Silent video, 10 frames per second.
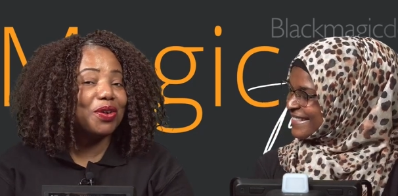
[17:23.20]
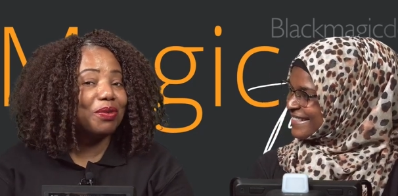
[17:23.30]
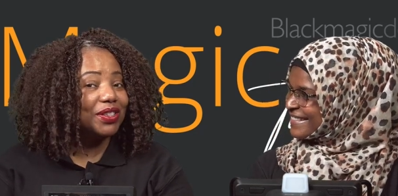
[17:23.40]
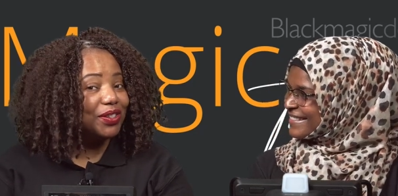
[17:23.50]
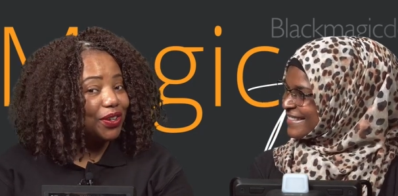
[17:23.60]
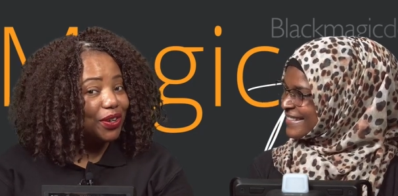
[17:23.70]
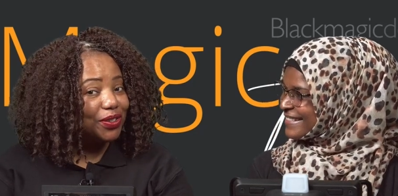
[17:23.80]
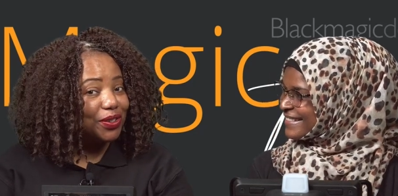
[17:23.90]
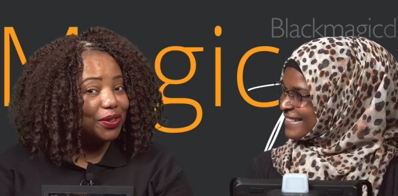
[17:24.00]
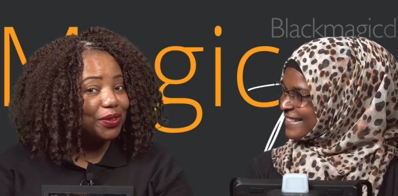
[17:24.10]
Speaker 1: know where to go
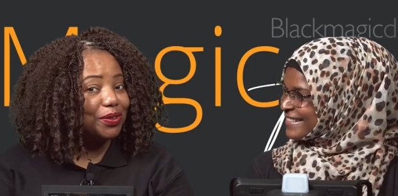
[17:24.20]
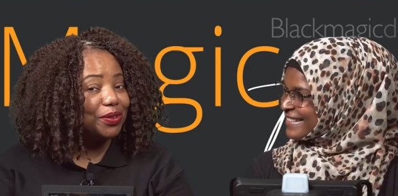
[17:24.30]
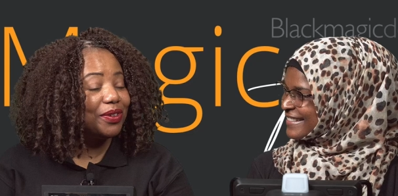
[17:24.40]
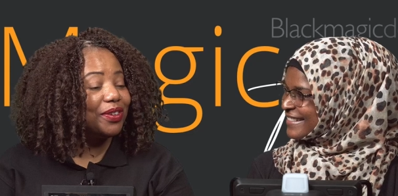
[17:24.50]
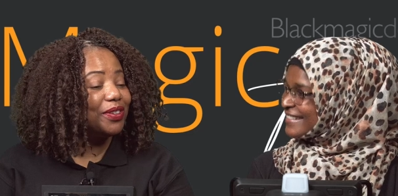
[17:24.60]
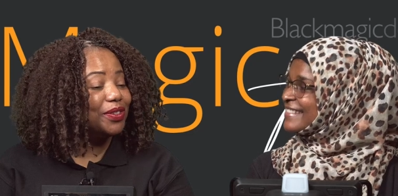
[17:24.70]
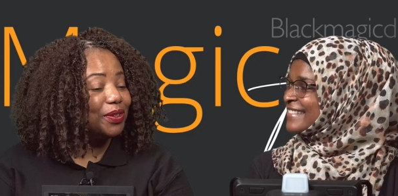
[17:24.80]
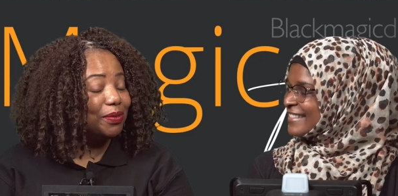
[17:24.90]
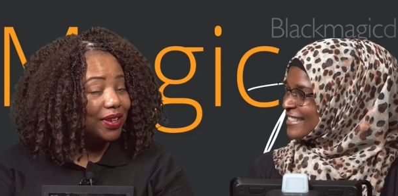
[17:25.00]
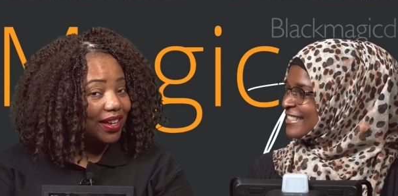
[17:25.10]
to
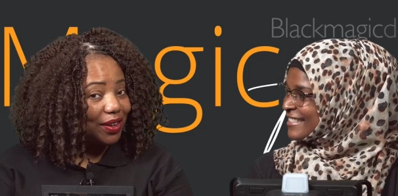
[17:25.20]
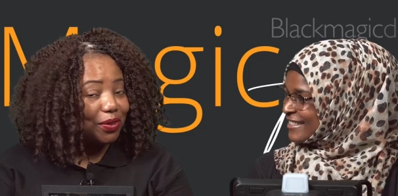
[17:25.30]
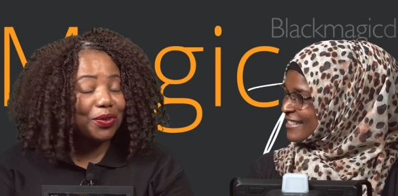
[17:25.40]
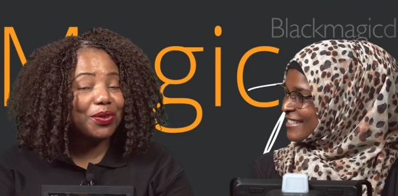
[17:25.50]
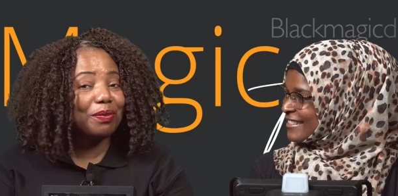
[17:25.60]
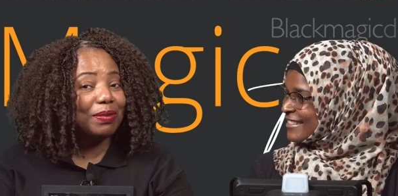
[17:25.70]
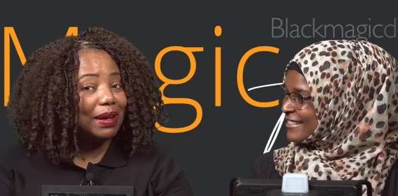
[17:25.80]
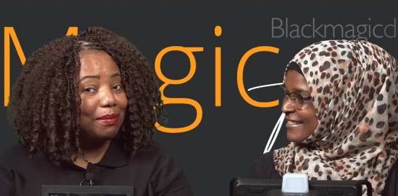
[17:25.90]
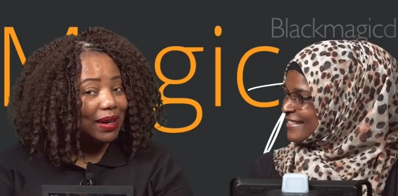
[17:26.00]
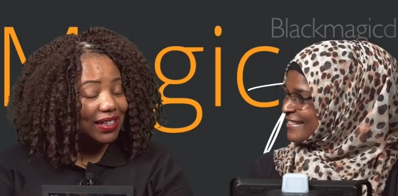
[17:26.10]
to get all your black
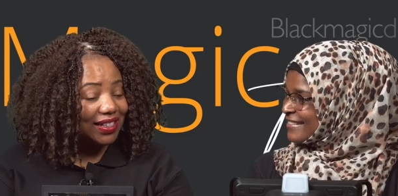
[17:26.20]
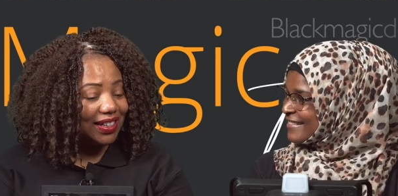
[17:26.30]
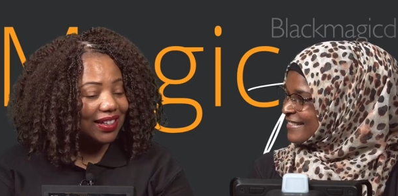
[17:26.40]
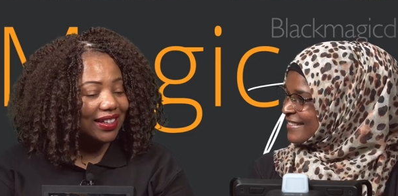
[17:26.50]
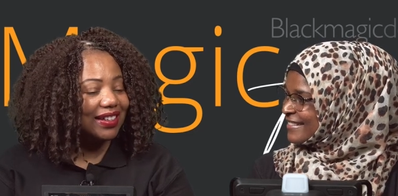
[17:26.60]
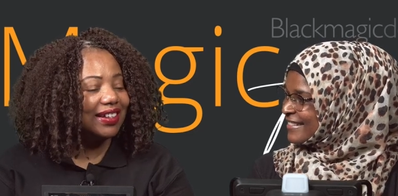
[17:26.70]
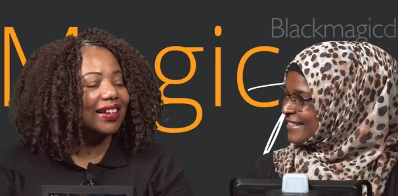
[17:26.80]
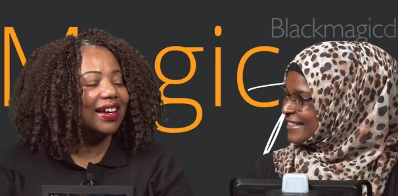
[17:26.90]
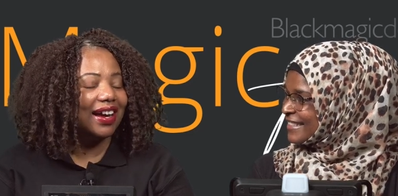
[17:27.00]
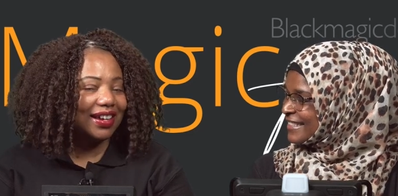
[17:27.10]
magic mm.
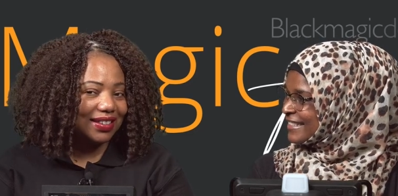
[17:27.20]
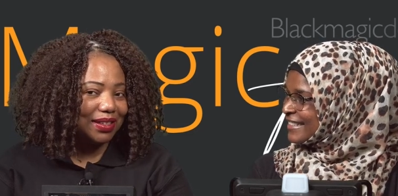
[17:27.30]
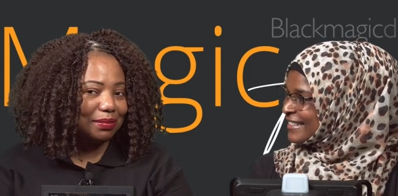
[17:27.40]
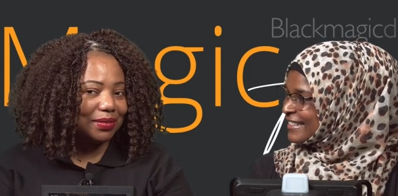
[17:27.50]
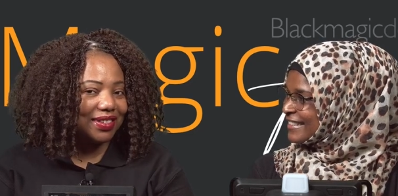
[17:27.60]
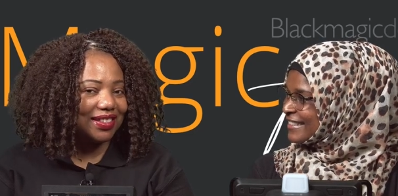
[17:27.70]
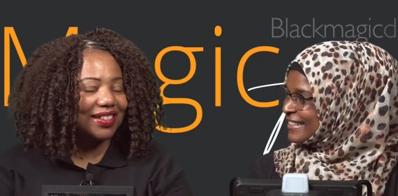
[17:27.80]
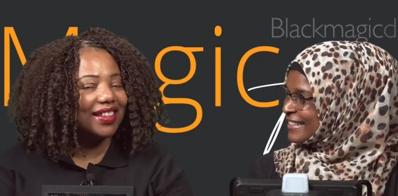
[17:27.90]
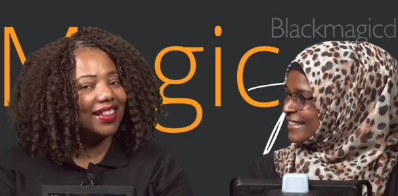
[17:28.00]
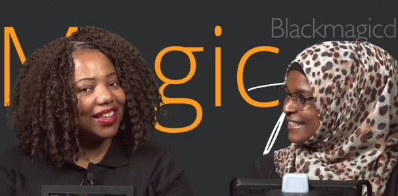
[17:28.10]
items.
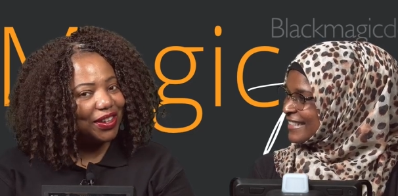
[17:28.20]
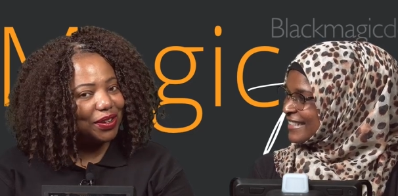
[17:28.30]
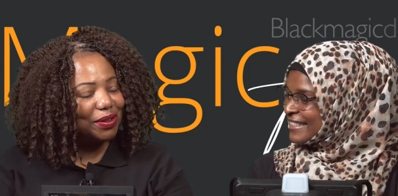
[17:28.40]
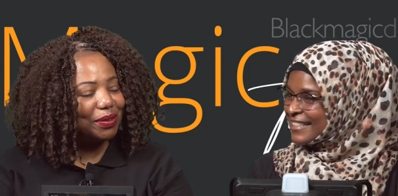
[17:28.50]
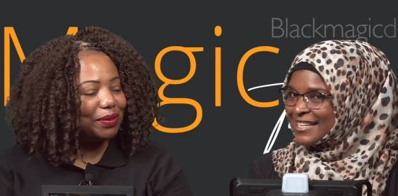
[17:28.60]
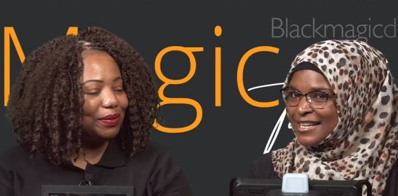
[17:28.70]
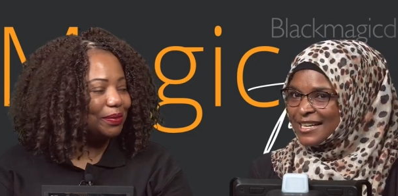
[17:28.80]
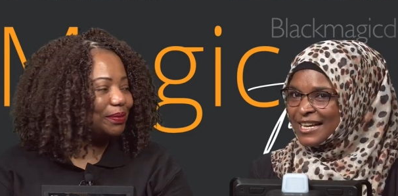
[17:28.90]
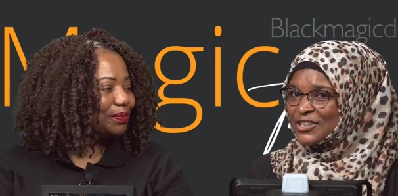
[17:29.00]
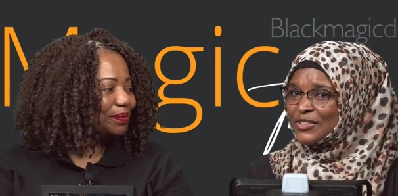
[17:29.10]
Thank you.
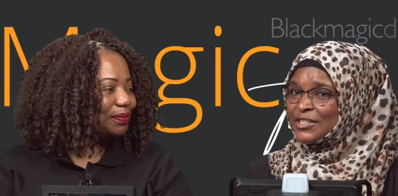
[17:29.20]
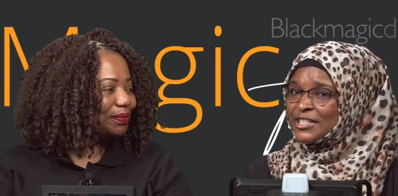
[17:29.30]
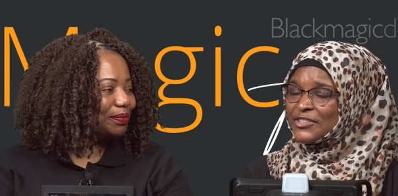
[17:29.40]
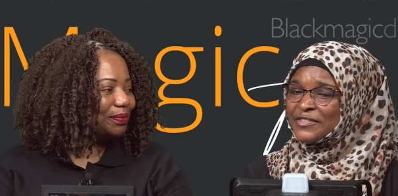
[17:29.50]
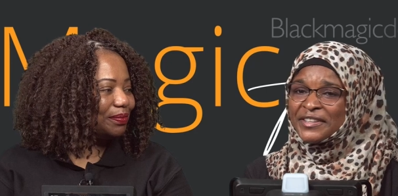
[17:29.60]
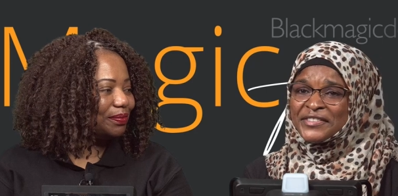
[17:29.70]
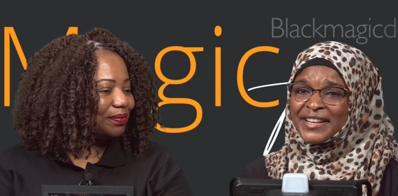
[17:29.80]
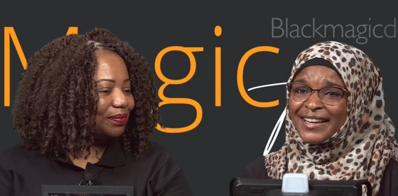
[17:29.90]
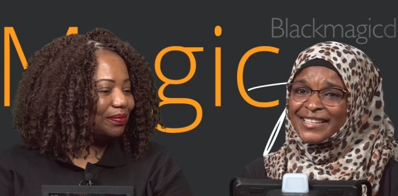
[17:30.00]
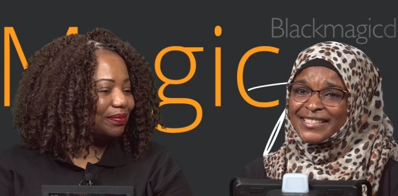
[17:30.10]
Speaker 2: you. Did you even
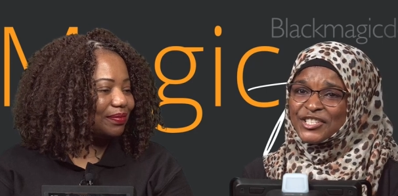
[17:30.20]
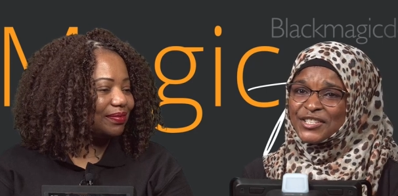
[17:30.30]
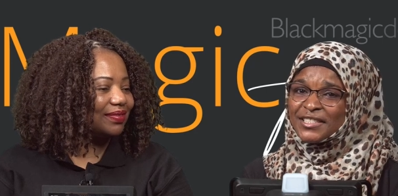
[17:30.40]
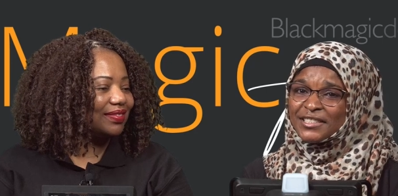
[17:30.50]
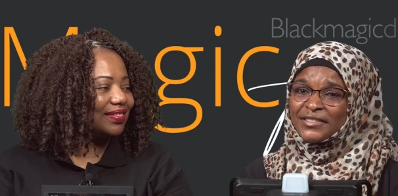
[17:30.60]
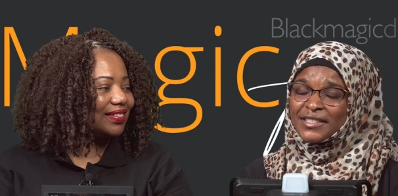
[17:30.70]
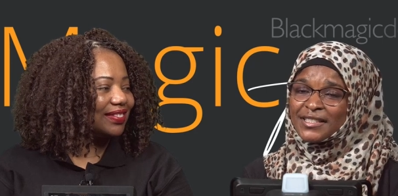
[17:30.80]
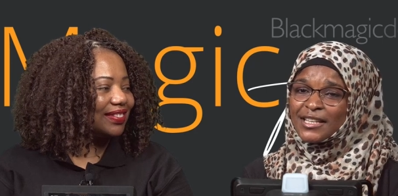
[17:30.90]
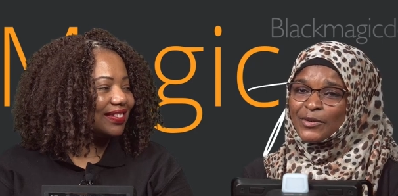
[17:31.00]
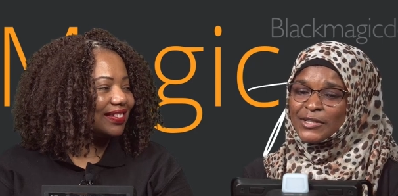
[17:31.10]
realize that she didn't even
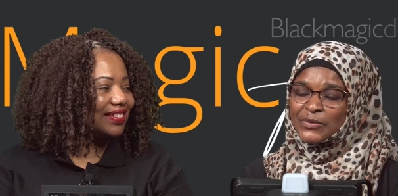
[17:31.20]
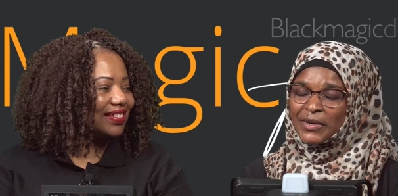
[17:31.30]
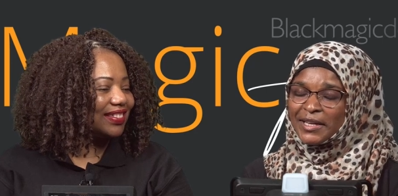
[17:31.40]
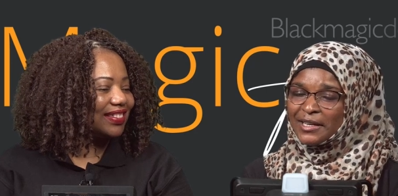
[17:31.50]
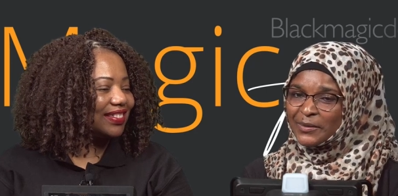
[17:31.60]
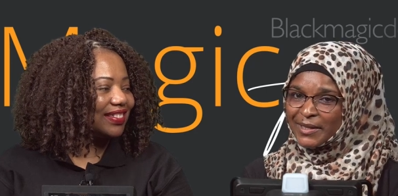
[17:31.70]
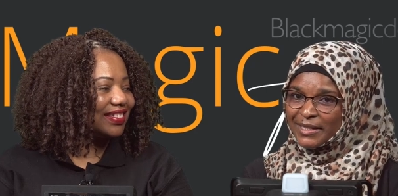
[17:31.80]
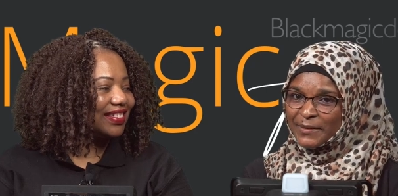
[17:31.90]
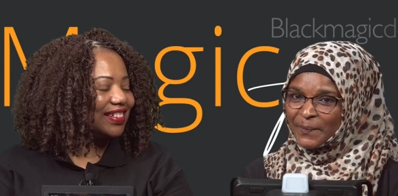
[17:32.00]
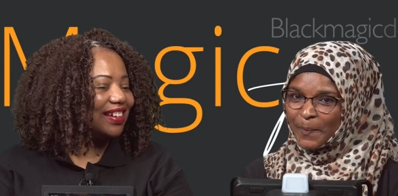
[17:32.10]
say one Swahili word?
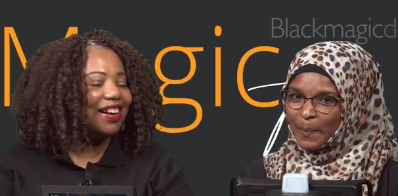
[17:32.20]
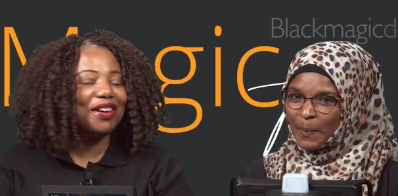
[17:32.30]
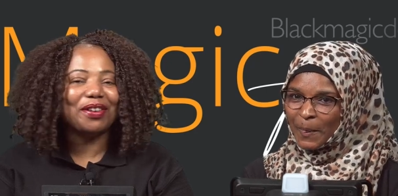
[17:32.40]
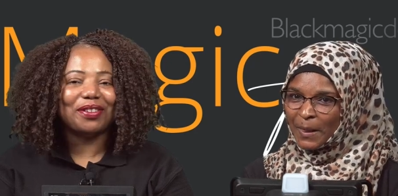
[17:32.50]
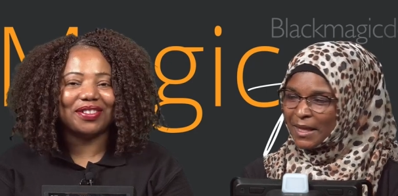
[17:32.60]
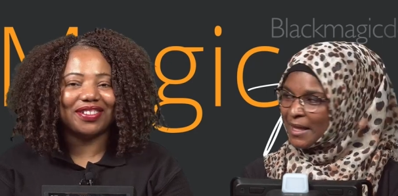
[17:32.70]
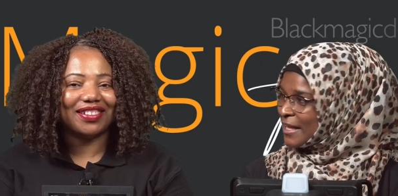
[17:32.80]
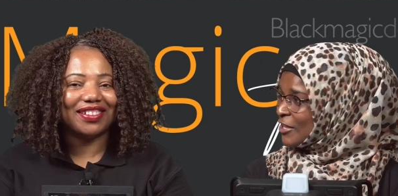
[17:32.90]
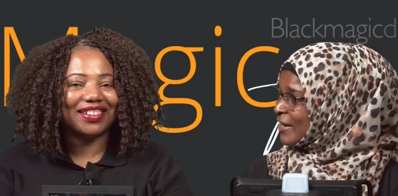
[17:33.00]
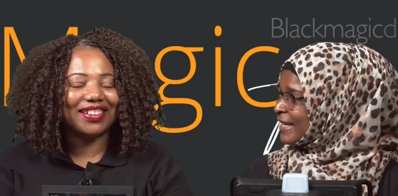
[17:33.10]
Oh,
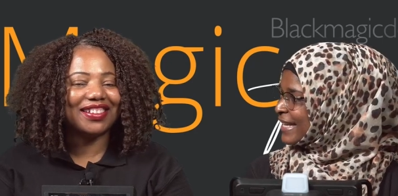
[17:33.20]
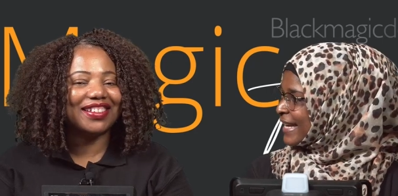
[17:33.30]
you're in